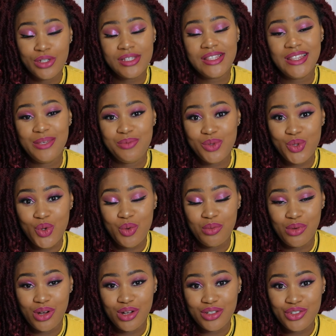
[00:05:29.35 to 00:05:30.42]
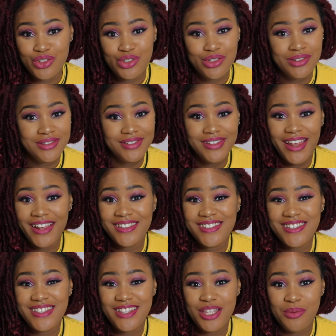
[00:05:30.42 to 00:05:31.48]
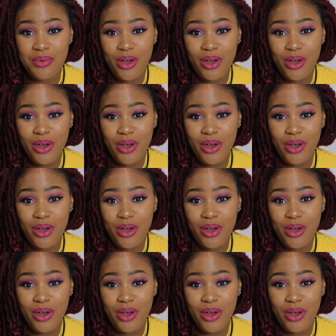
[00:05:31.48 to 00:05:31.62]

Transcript: sleep so much, then sleep.